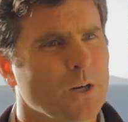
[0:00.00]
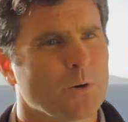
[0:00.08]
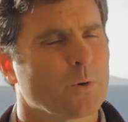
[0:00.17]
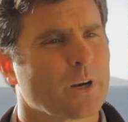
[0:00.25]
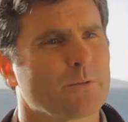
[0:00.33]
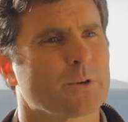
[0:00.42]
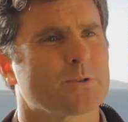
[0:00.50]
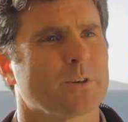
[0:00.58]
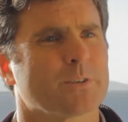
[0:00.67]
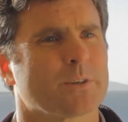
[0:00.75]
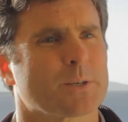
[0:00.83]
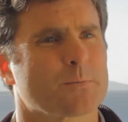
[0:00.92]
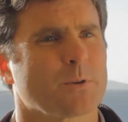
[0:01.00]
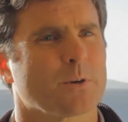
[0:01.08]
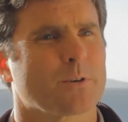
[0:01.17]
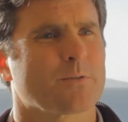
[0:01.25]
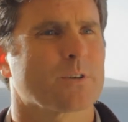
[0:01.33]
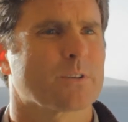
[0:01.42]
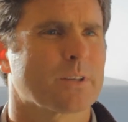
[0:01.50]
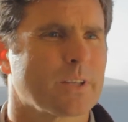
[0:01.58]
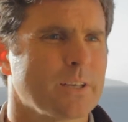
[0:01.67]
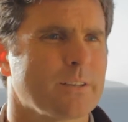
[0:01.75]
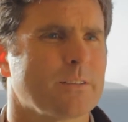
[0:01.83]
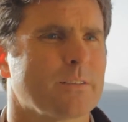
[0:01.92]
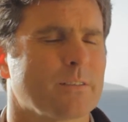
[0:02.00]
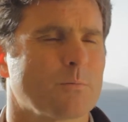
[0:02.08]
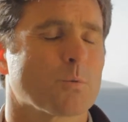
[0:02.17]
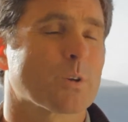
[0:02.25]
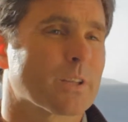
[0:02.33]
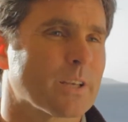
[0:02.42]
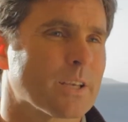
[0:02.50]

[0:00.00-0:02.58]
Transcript: whatever you're trying to exploit it for, one of the